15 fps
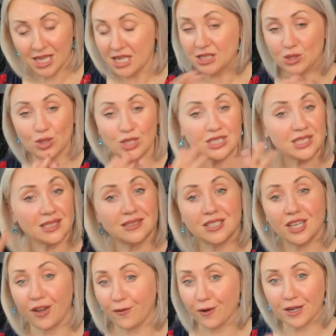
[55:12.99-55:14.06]
So it's a
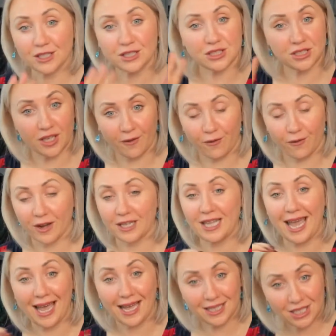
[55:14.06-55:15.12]
different
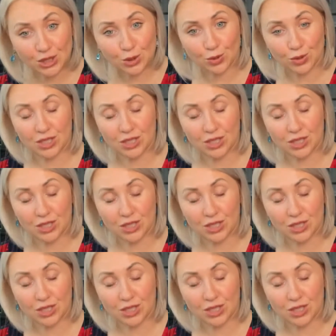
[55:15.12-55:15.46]
attitude.